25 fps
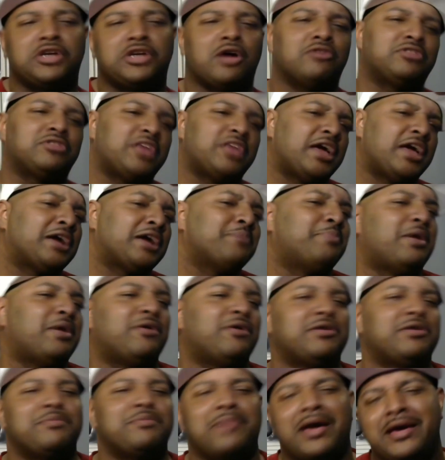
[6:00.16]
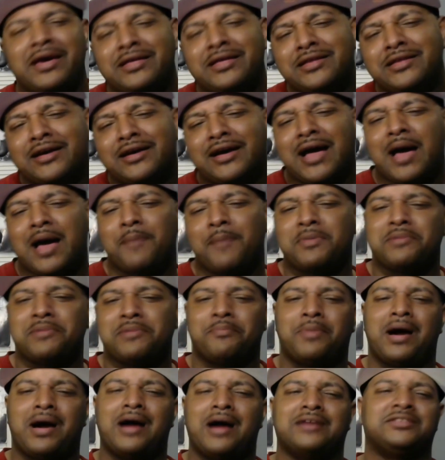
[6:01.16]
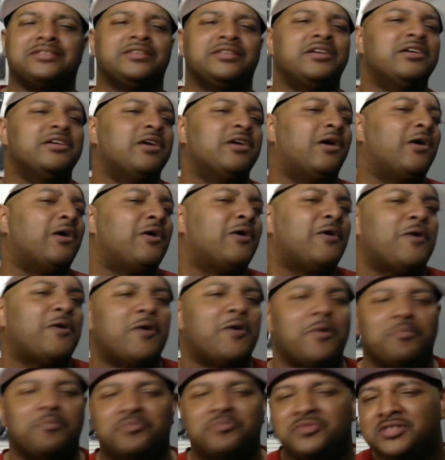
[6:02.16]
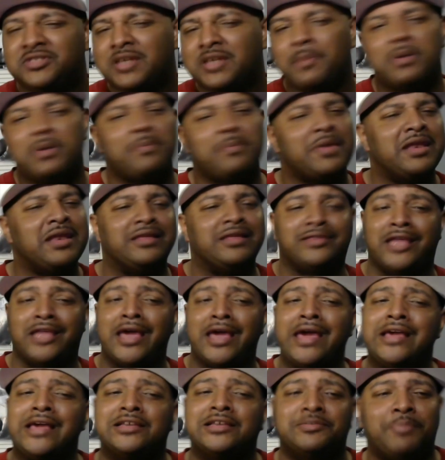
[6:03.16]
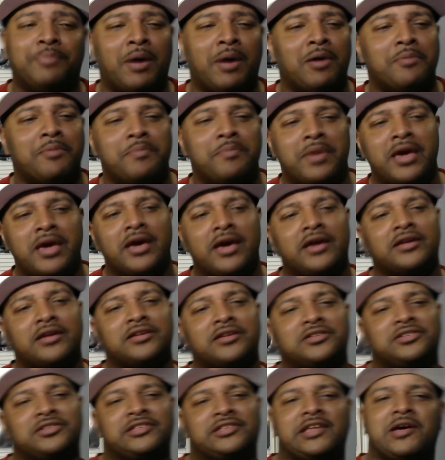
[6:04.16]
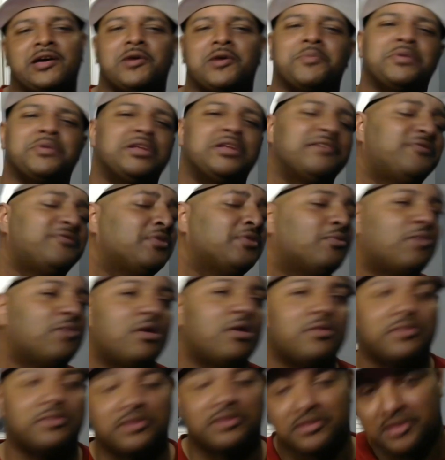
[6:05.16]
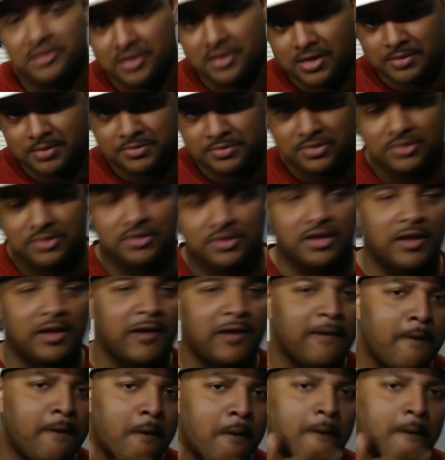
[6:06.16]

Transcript: think about it, man. Hit the comment box. Tell me many things about Megan Thee Stallion if you want. You know what I'm saying?